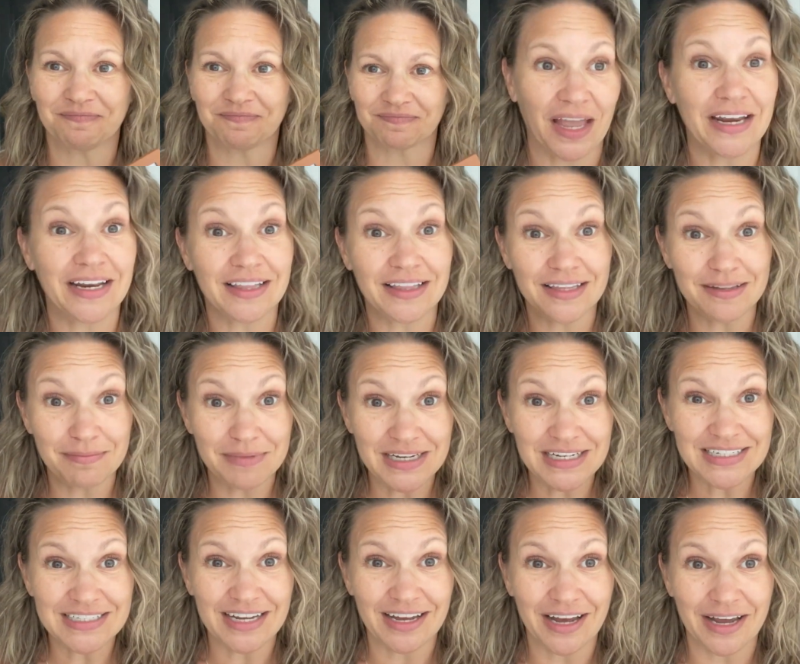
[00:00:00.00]
And in the
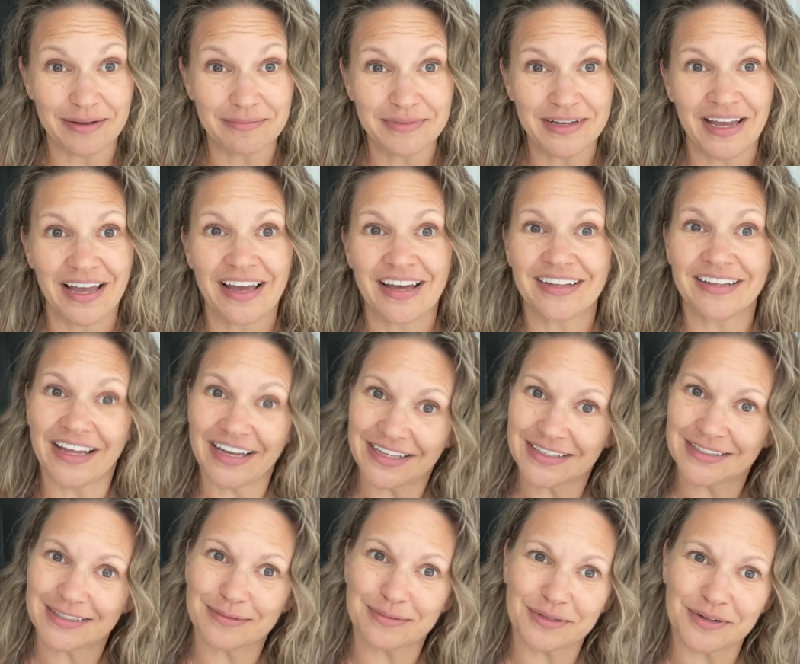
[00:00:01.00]
meantime, like and
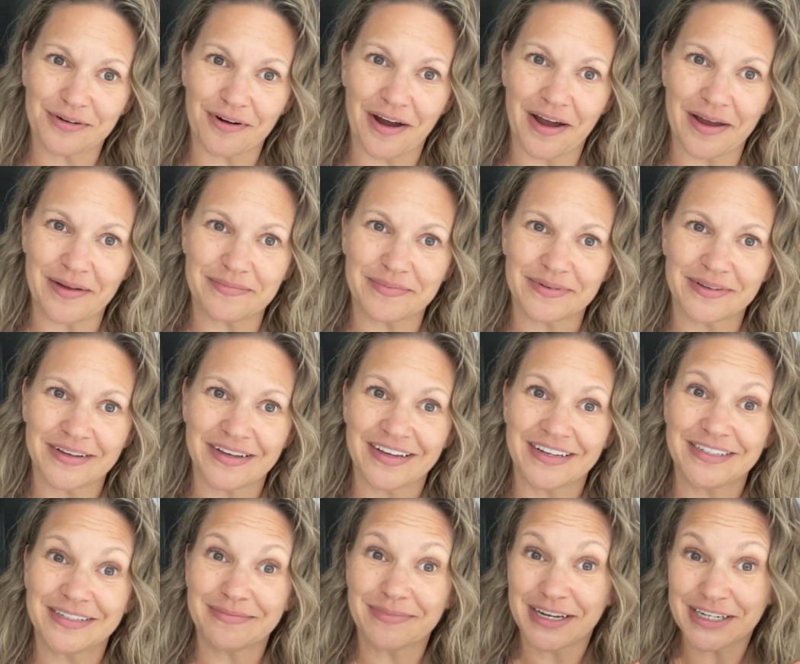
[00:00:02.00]
subscribe
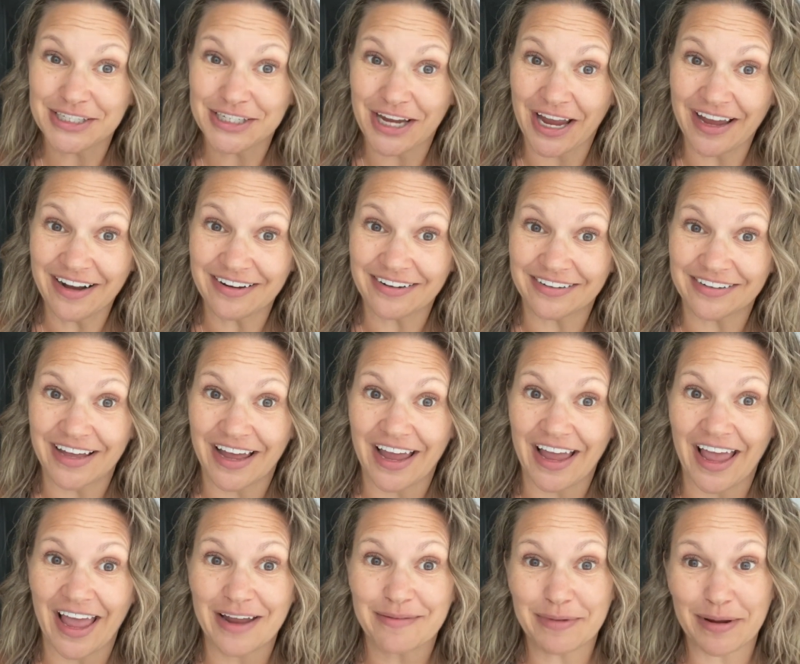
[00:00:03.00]
to my channel
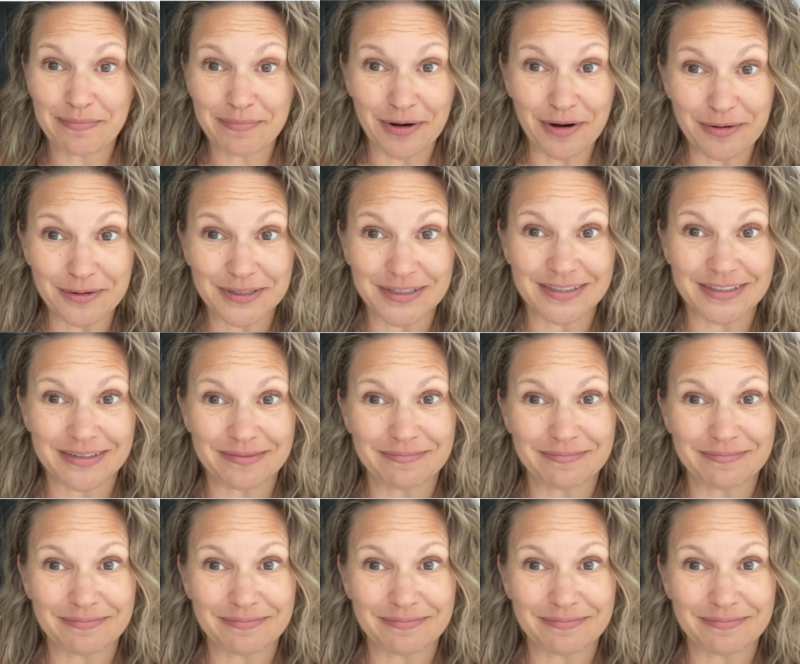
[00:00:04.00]
and my posts,